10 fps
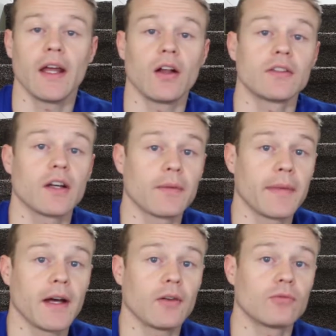And I'll talk
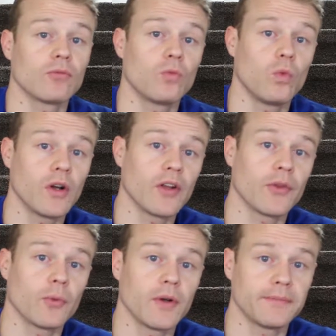about one
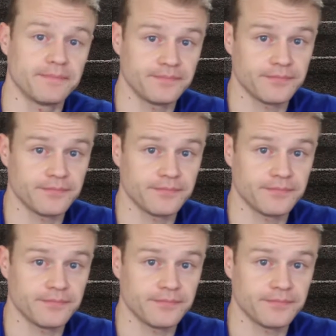other one.